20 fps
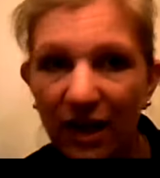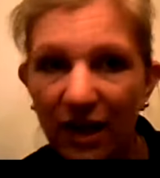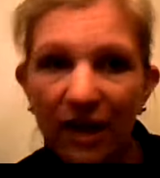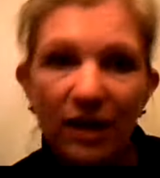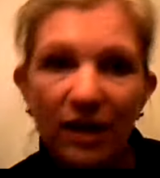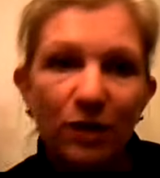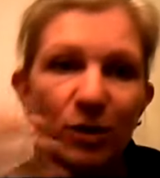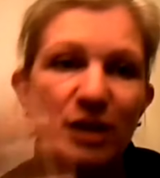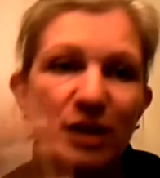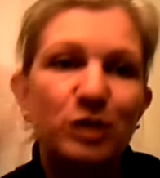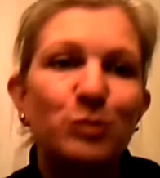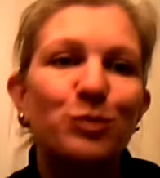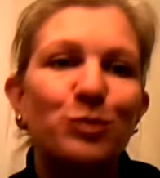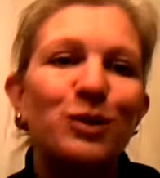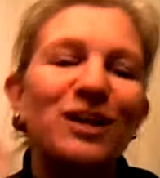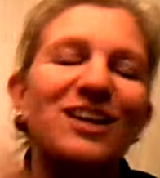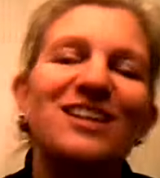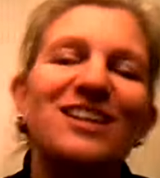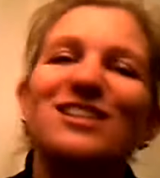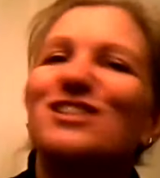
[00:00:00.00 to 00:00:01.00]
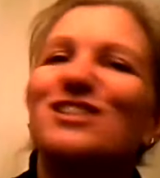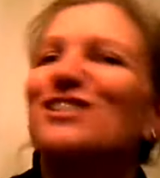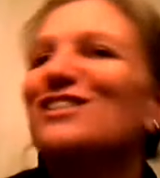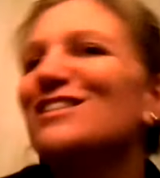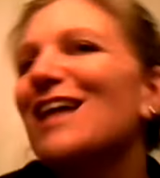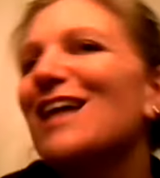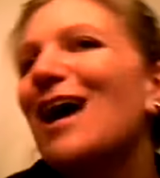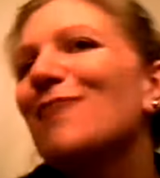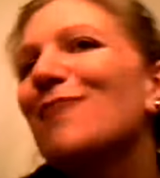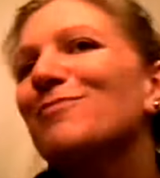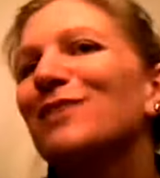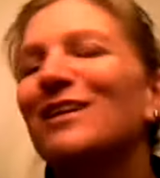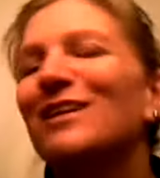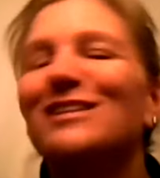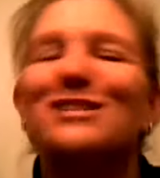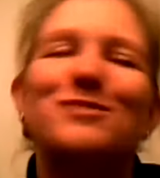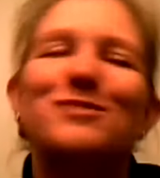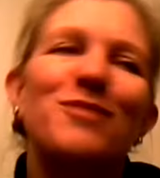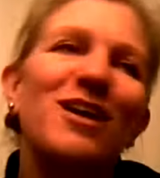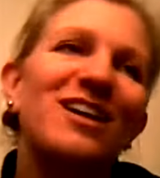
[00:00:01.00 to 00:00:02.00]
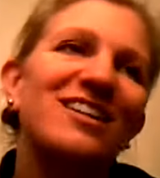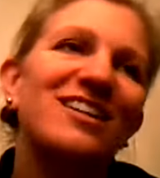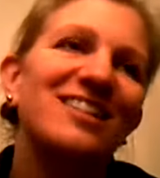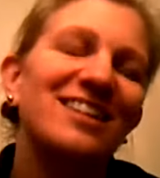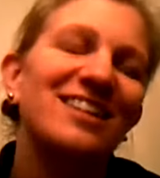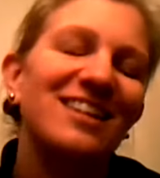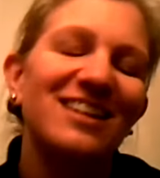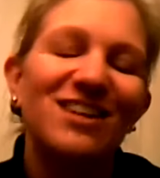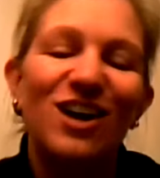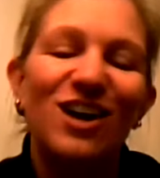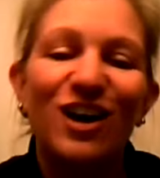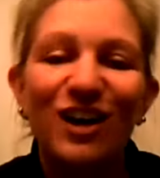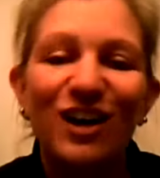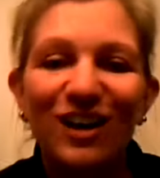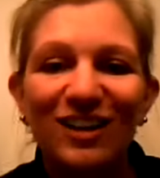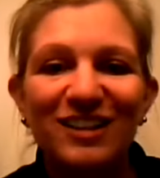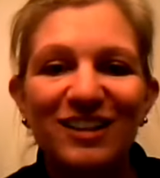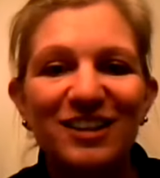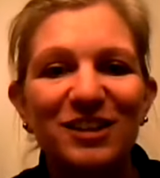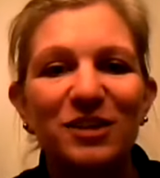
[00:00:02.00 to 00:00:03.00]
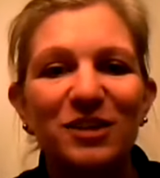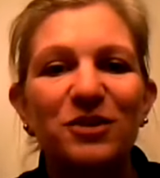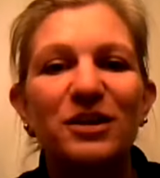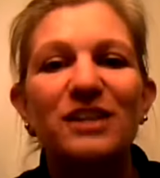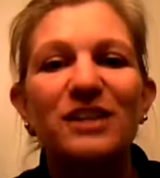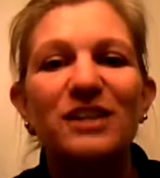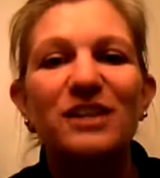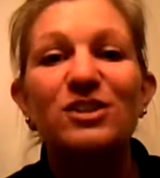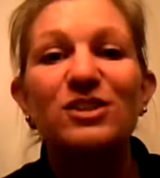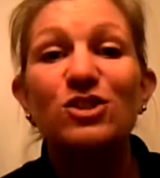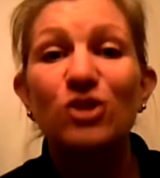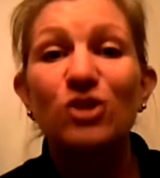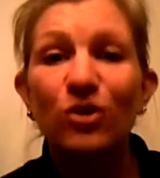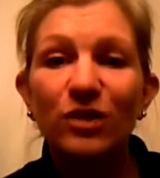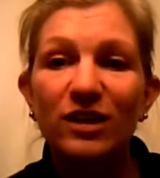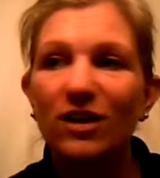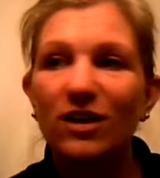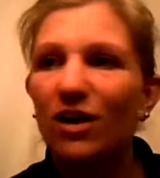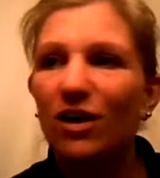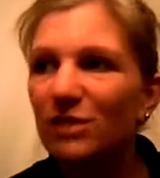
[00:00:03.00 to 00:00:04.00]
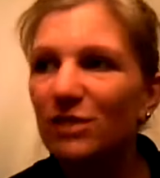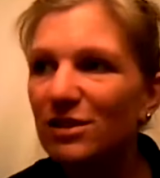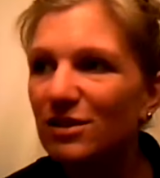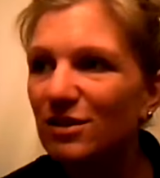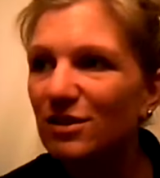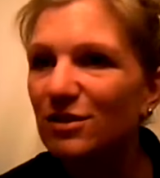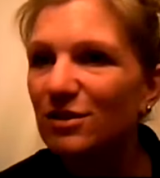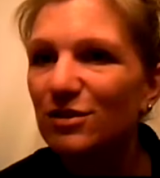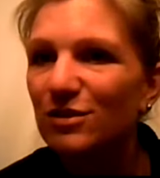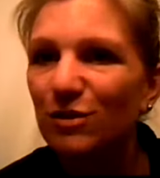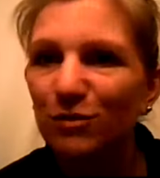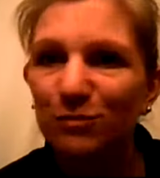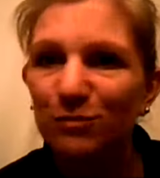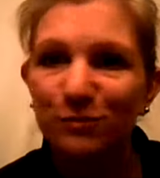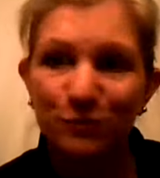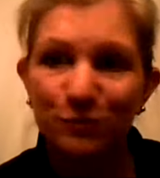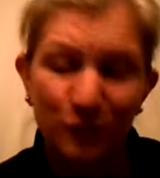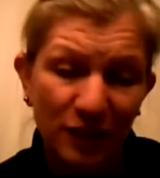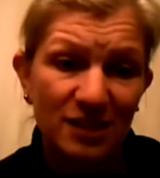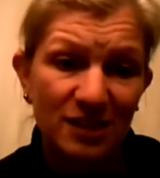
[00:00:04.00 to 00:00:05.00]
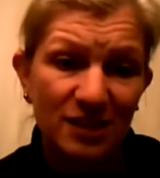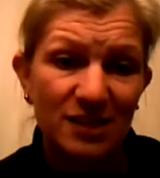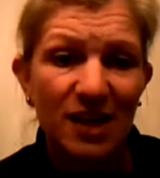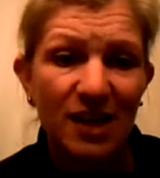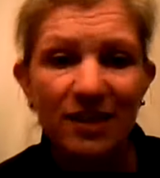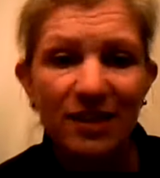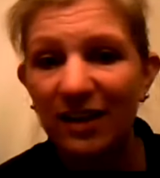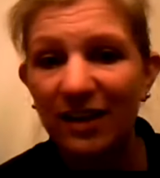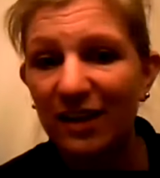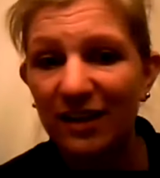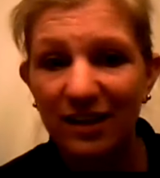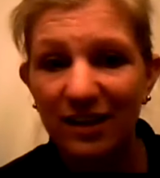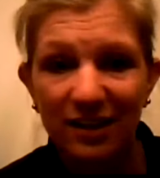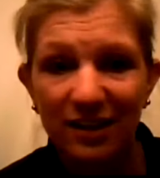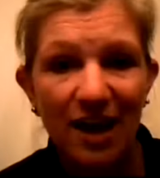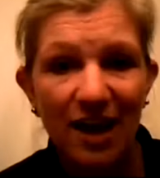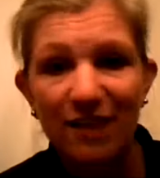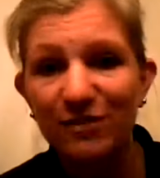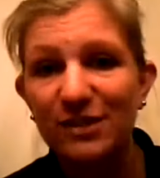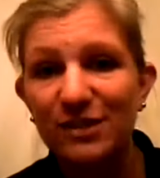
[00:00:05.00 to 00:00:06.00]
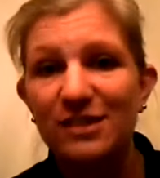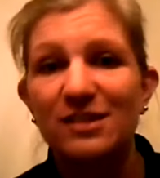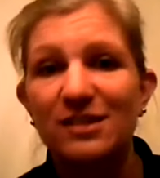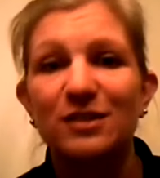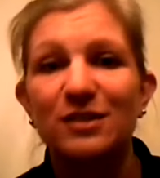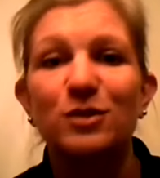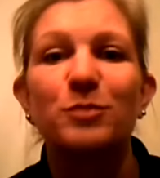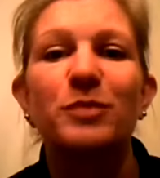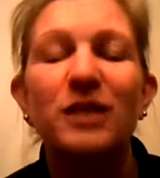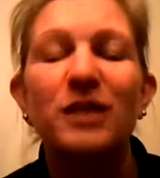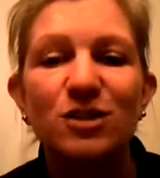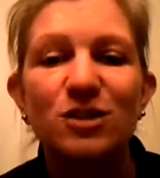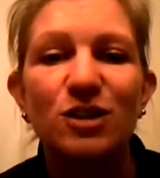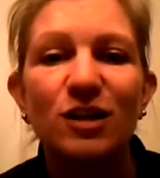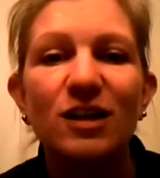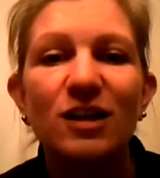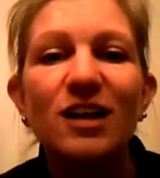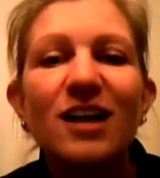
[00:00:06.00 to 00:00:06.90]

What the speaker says: And I watch Bria and she's happy and smiley and all, you know, and Jody always looks so friggin' zen-like in every single picture.